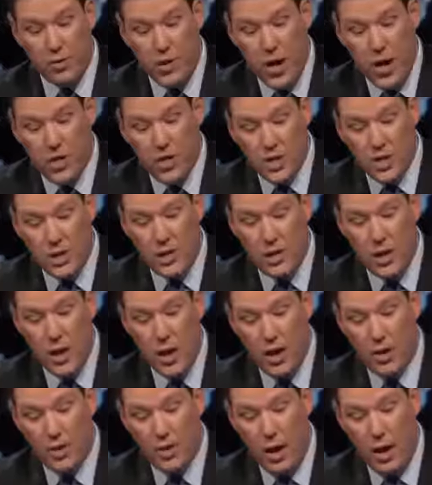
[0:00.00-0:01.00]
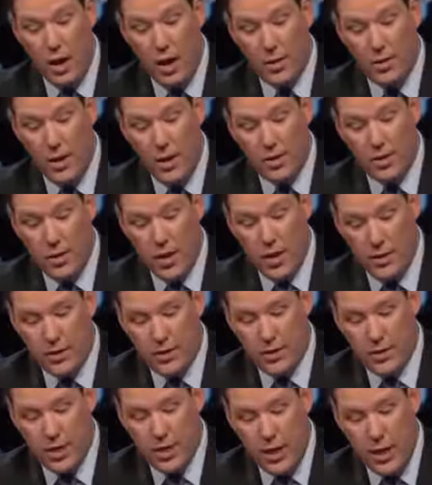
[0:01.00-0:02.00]
with the engine that
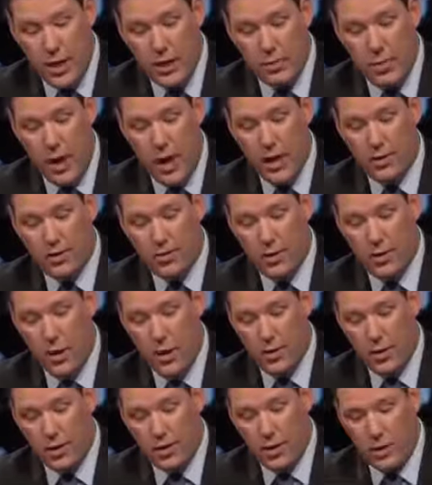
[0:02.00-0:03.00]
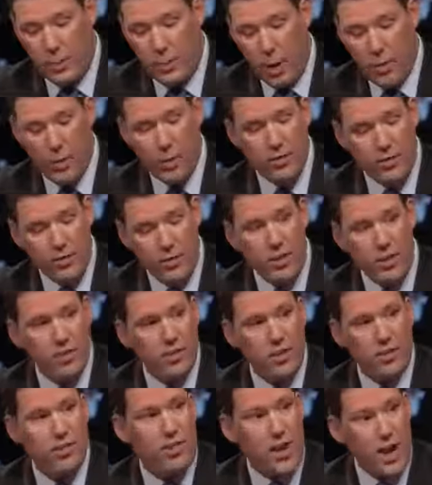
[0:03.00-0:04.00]
GE makes, that the Department of
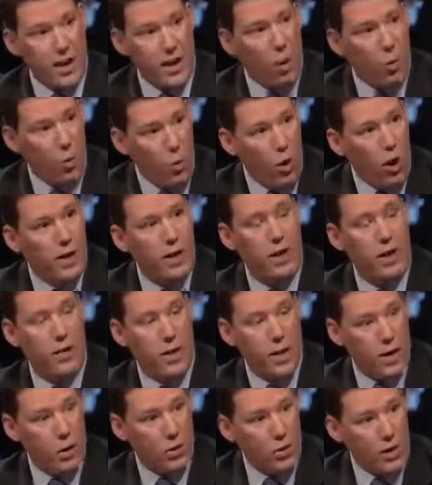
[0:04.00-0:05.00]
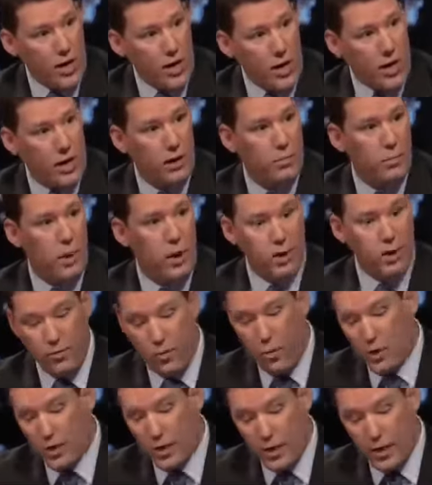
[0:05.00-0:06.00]
Defense says they don't want and they don't need, but
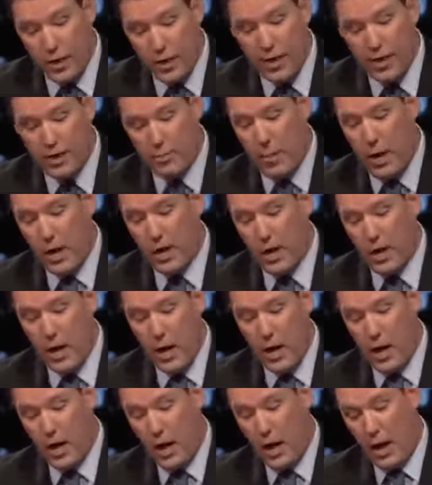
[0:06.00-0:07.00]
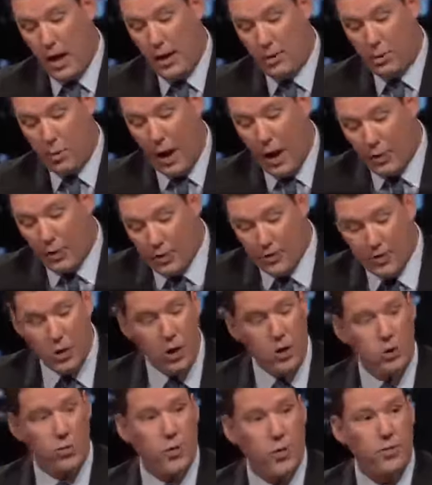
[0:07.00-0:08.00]
unfortunately is made throughout this
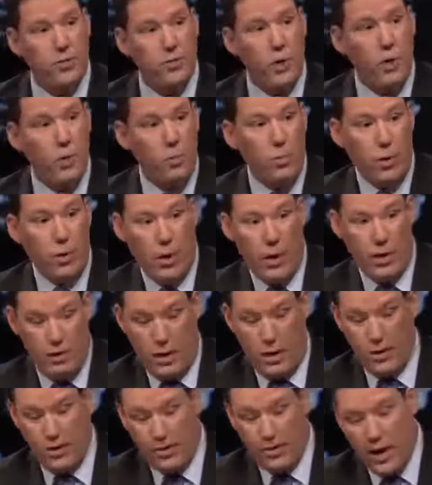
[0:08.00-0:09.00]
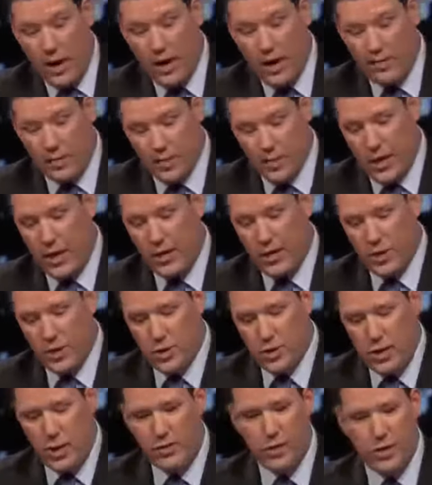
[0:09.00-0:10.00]
country, so in state after state,
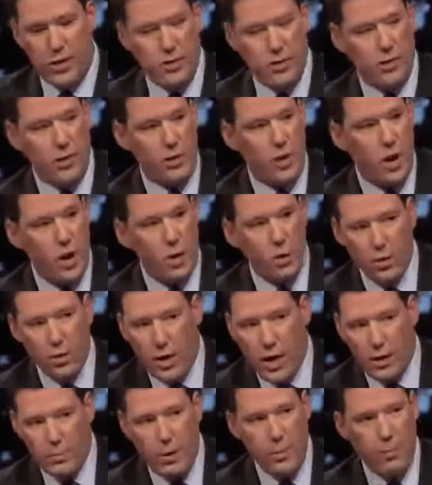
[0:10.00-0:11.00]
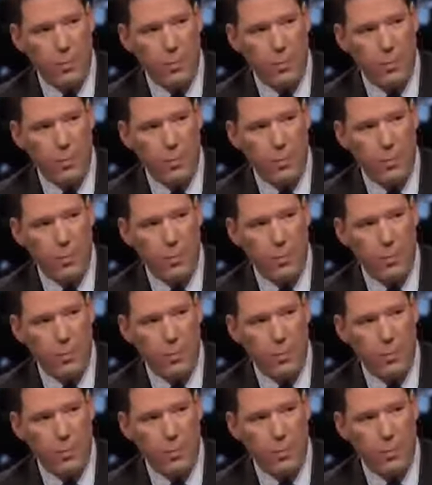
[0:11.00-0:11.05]
district after district, where a lot of